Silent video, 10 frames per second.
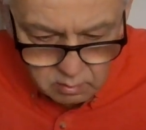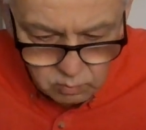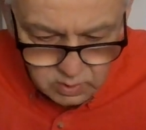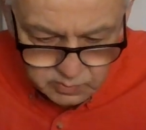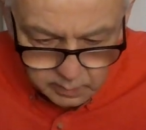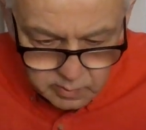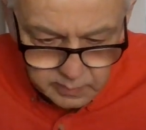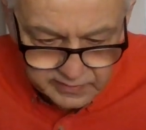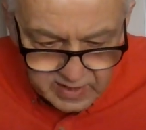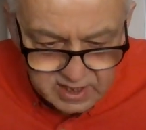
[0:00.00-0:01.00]
Which we'll go
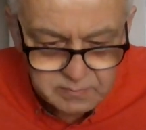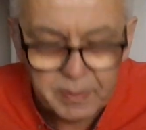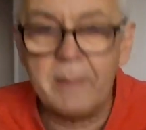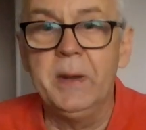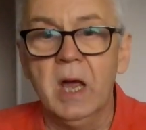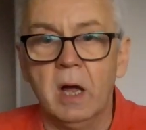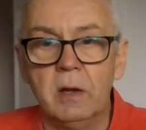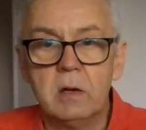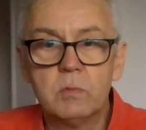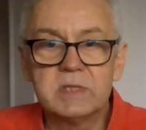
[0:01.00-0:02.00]
with next.
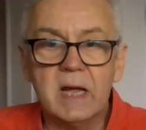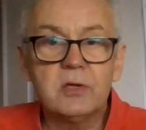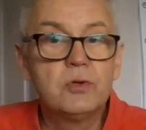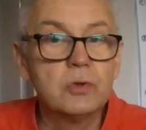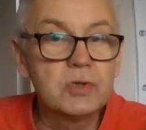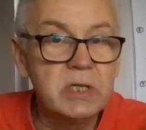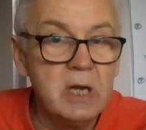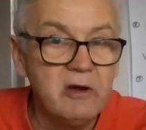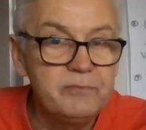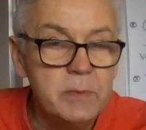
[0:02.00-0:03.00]
Papillon, was that Dustin
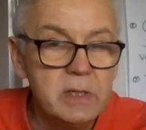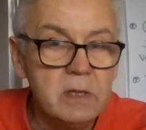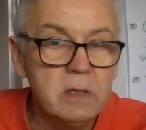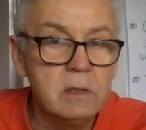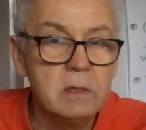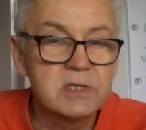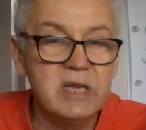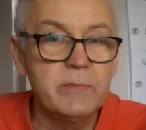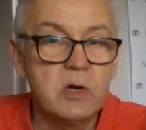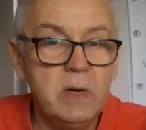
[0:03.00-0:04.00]
Hoffman and
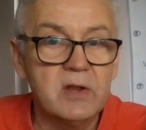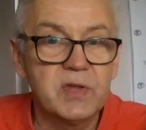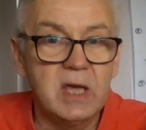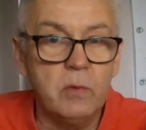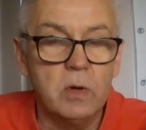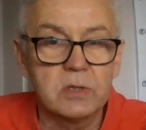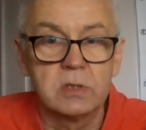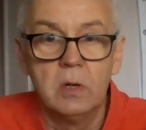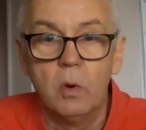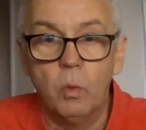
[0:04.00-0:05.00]
Steve McQueen? I think it was.
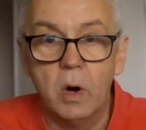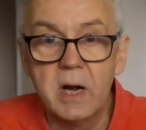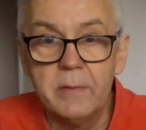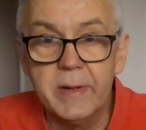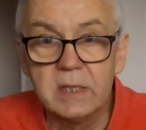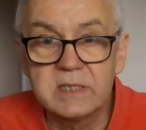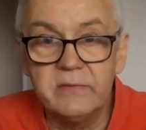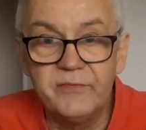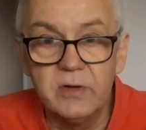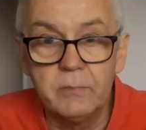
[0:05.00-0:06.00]
What a
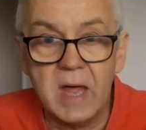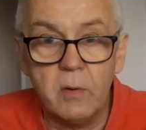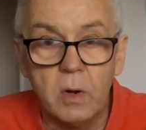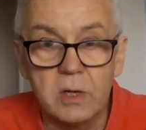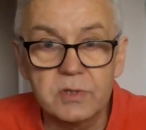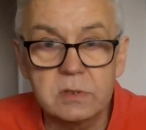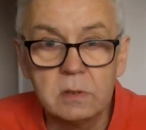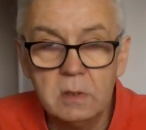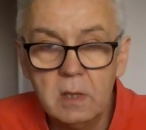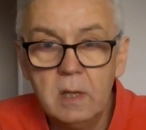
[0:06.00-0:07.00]
belting film that was.
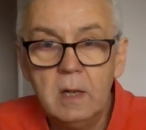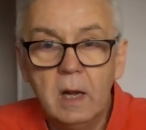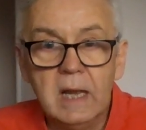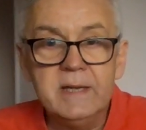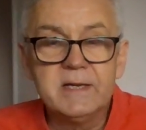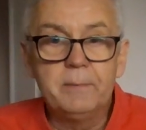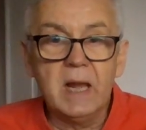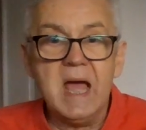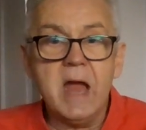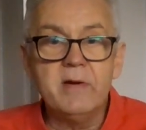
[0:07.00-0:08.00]
Linda
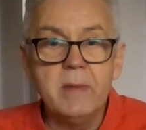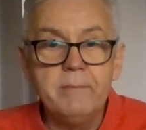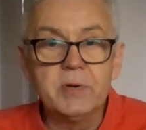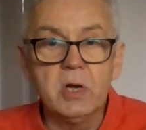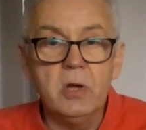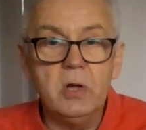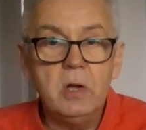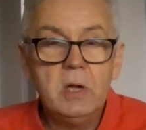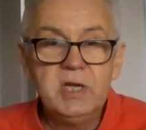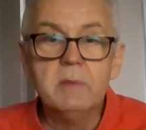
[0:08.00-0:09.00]
Blair, remember
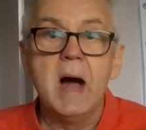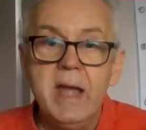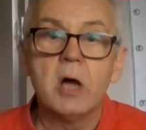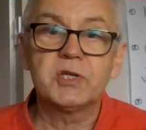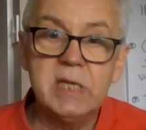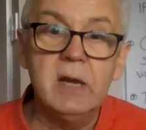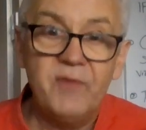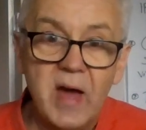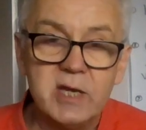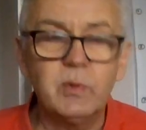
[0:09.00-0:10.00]
her? You might not have seen her
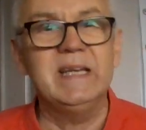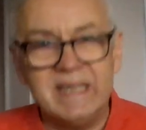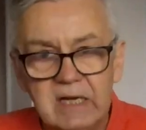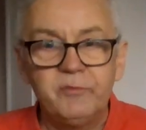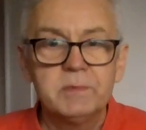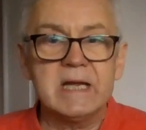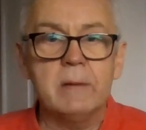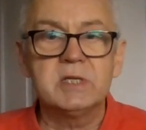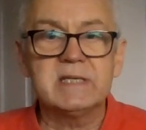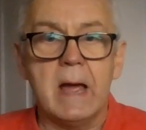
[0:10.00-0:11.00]
face. Well, you did from
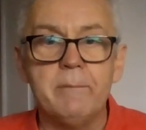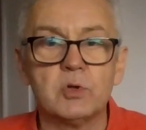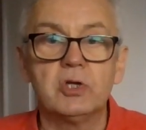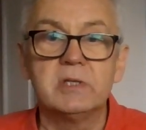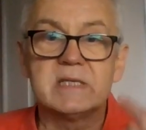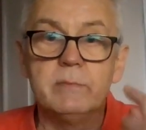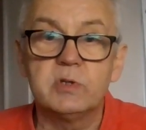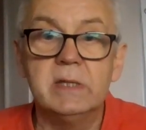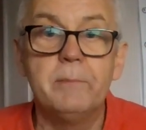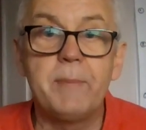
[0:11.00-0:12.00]
time to time, but certain times
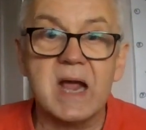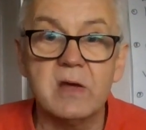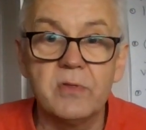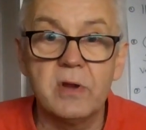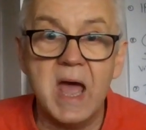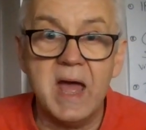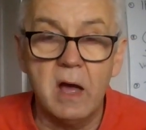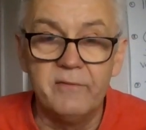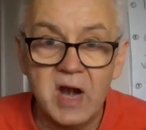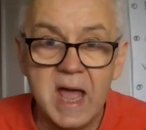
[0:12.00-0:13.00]
you're in the back of her
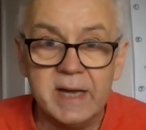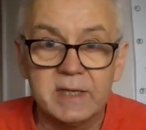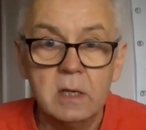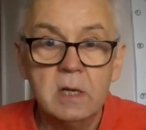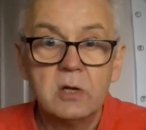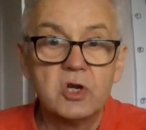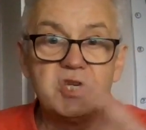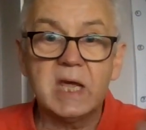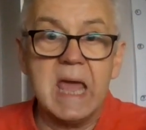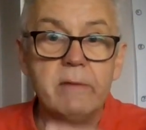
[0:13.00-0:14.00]
head because
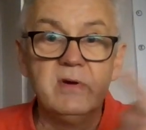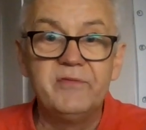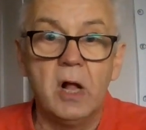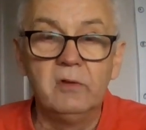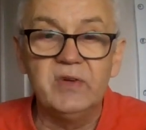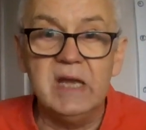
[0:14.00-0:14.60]
it kept revolving